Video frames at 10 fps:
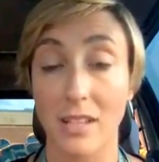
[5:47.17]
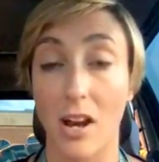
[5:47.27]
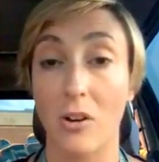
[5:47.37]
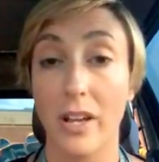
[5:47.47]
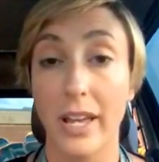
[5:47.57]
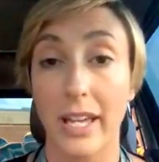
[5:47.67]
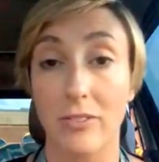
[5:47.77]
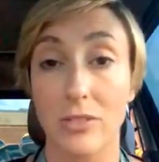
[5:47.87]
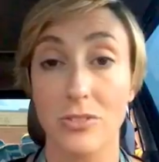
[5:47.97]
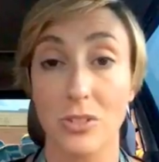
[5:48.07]
So
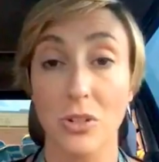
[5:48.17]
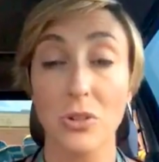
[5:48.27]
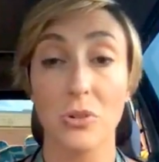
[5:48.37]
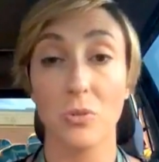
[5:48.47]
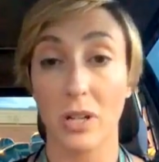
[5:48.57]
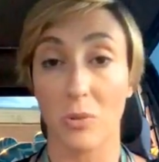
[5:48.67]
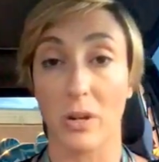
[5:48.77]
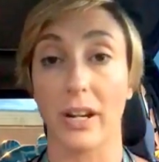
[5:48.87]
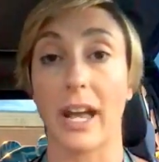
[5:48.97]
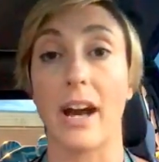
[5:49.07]
if you do want to
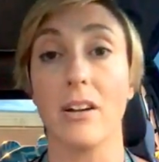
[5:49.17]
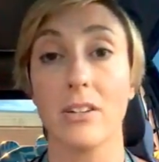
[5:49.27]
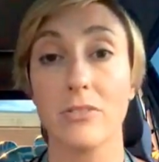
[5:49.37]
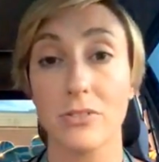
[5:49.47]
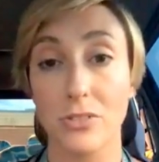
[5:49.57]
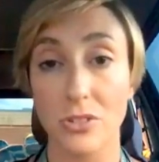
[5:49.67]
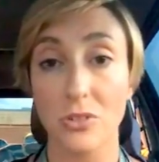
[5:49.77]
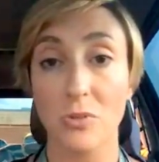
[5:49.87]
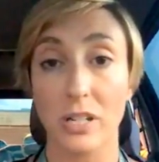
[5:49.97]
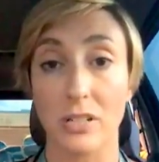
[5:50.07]
work out, if you
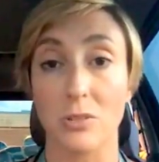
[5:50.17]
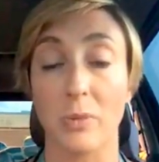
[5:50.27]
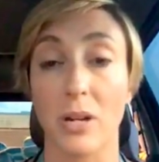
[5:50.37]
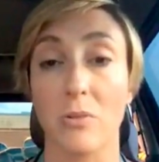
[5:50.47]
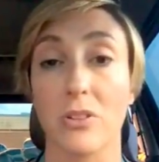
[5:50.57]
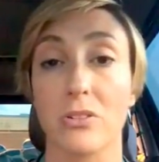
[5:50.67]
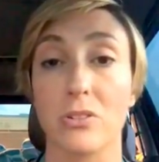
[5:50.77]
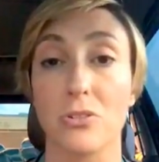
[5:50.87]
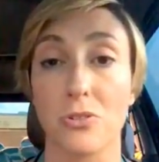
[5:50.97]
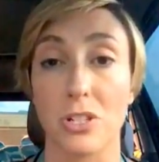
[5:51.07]
do want to do better with your
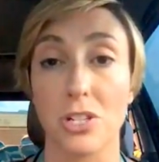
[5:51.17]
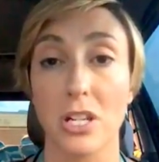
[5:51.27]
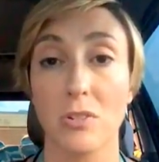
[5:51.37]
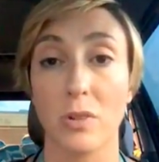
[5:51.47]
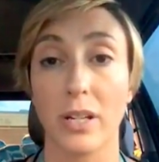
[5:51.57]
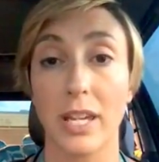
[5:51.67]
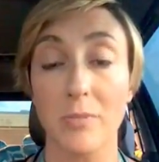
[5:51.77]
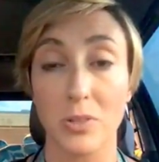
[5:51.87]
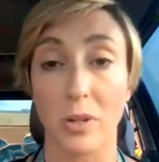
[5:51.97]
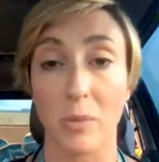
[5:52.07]
nutrition or
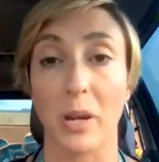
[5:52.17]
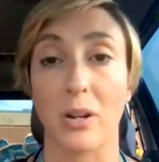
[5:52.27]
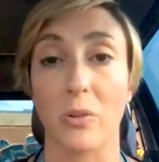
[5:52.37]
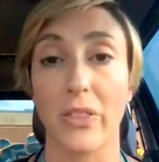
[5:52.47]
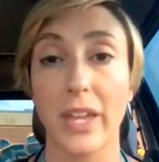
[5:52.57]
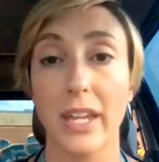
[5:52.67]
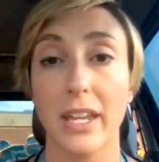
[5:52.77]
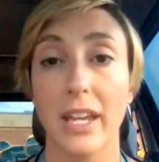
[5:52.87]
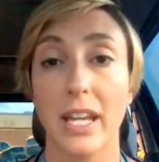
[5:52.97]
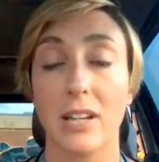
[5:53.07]
keep doing better with it,
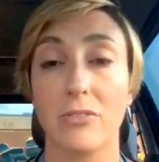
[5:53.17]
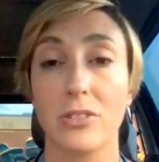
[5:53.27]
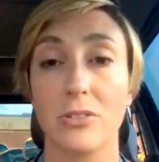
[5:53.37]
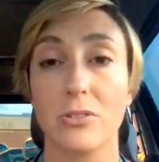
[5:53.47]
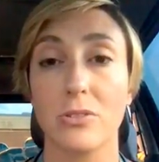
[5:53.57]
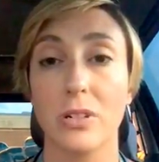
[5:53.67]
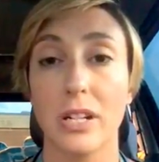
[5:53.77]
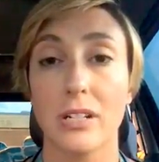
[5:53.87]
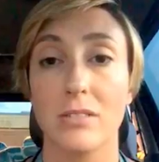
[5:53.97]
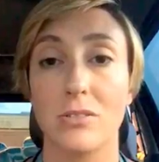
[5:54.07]
if you
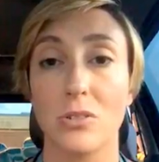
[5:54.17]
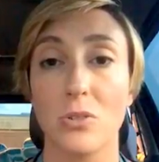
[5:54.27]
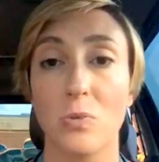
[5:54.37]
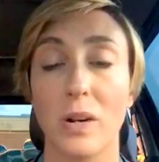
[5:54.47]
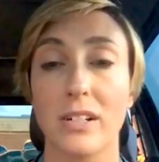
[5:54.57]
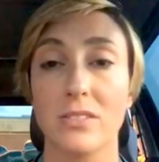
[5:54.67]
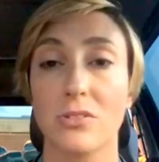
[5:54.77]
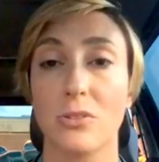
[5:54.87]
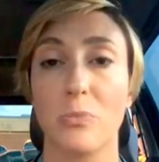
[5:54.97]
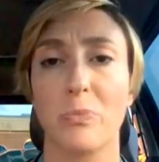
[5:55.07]
do want
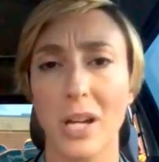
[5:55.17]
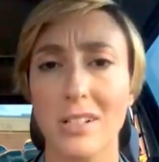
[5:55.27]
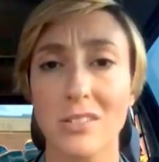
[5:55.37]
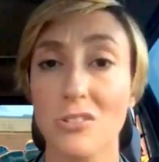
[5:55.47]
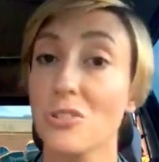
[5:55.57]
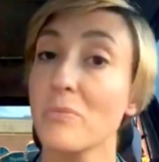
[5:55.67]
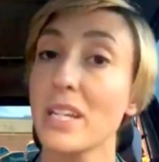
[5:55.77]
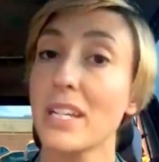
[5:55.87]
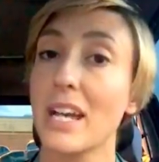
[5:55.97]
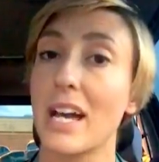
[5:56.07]
to be on social
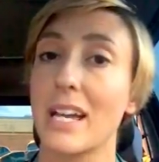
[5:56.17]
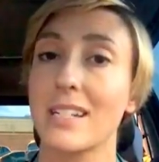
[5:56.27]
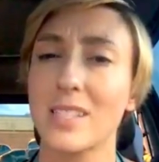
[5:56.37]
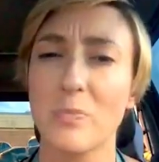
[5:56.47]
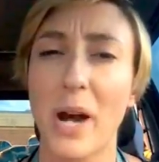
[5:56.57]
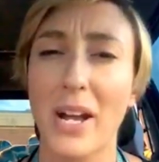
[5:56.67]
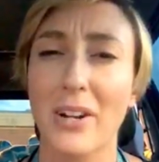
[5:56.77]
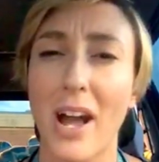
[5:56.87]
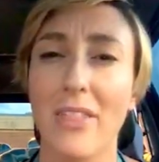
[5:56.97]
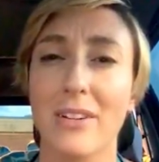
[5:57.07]
media and
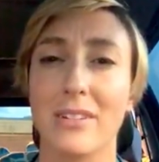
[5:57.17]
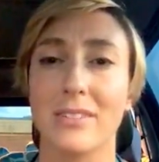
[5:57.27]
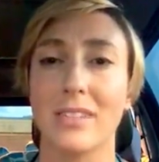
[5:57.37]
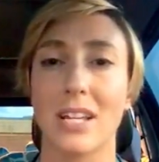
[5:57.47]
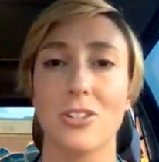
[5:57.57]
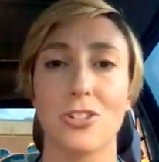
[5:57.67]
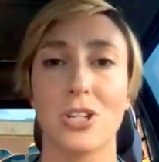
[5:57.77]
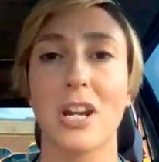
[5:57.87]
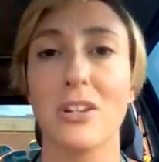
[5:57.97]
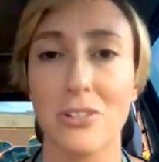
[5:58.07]
inspire others and
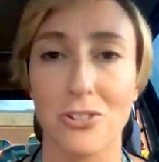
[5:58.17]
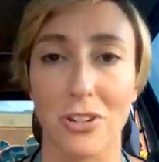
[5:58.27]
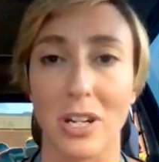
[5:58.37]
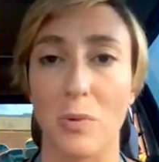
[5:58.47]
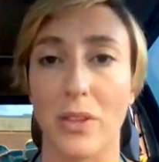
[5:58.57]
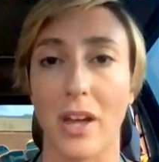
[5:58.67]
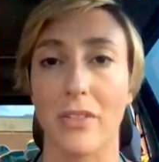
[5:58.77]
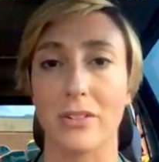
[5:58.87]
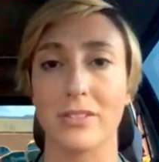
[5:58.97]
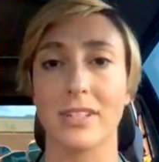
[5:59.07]
share your journey with
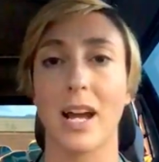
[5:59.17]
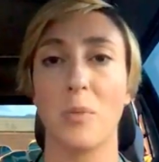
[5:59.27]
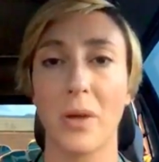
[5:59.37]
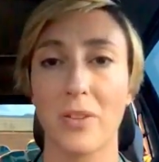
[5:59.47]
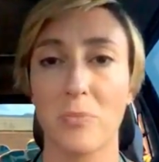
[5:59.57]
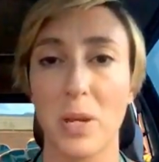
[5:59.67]
others and help other